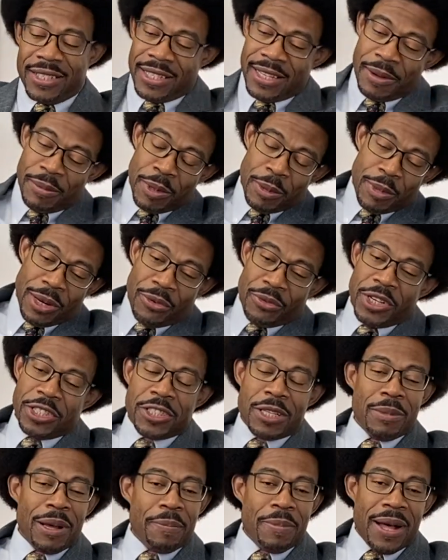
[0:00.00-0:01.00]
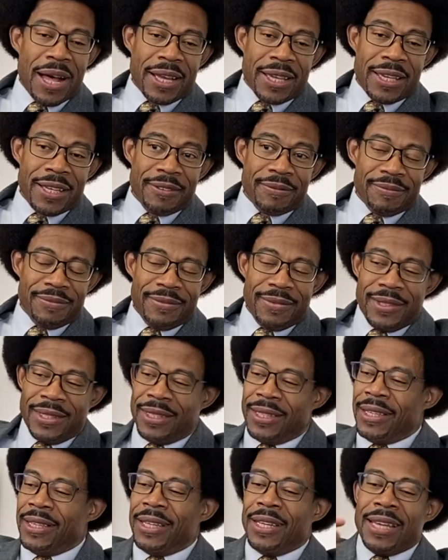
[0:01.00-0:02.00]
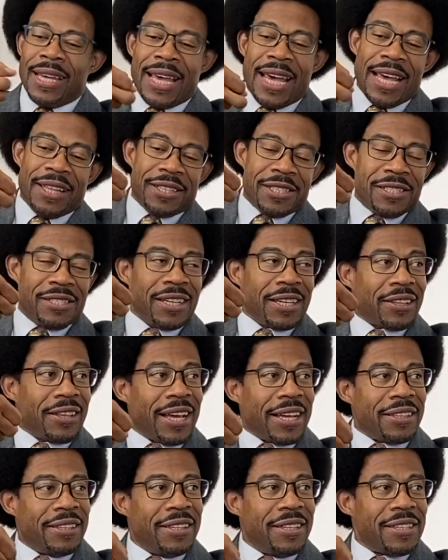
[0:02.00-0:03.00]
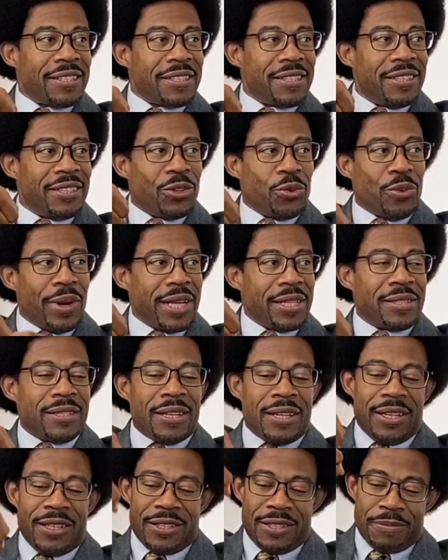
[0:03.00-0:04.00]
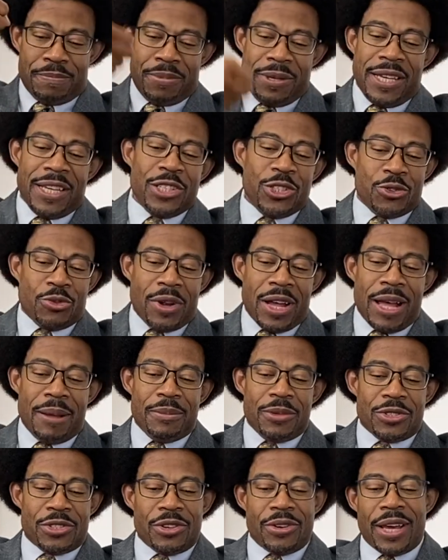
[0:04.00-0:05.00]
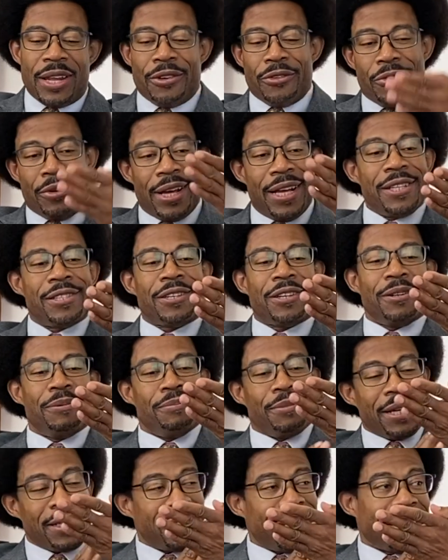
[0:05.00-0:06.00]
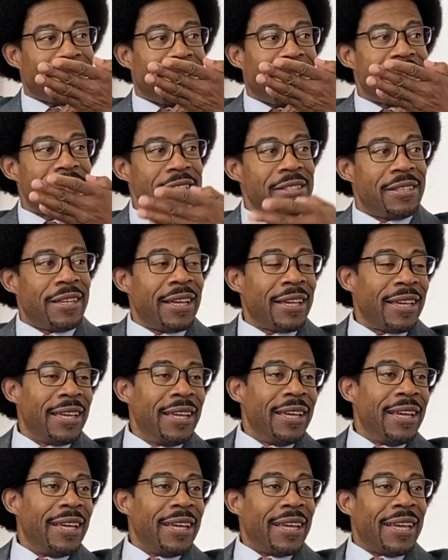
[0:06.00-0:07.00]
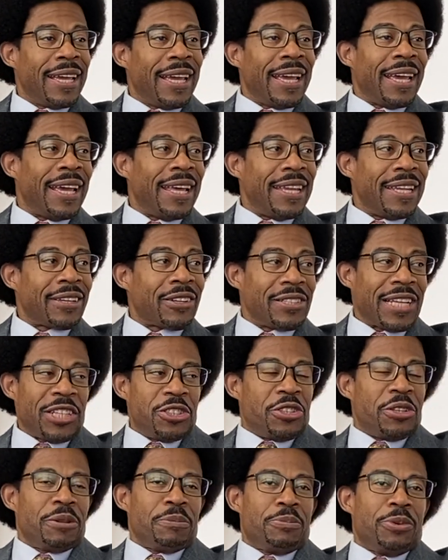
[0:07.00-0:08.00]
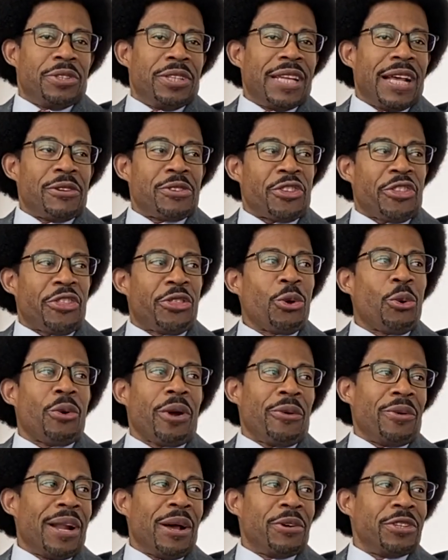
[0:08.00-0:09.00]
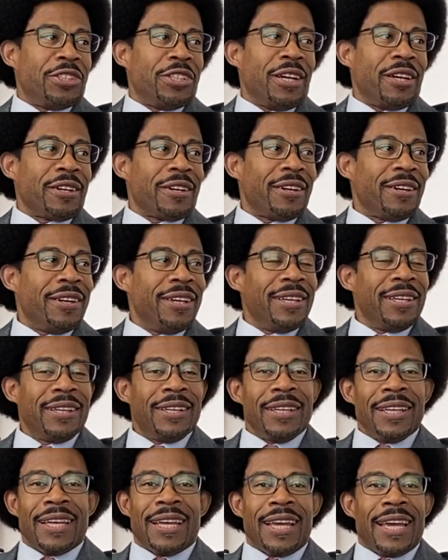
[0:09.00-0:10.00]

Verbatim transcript: And I remember I reached in my pocket, had the stick like this, the weights on it, the pin dropped, so I had a razor based like that on a stick. And because I used to pretend I was Thor when I was younger, right.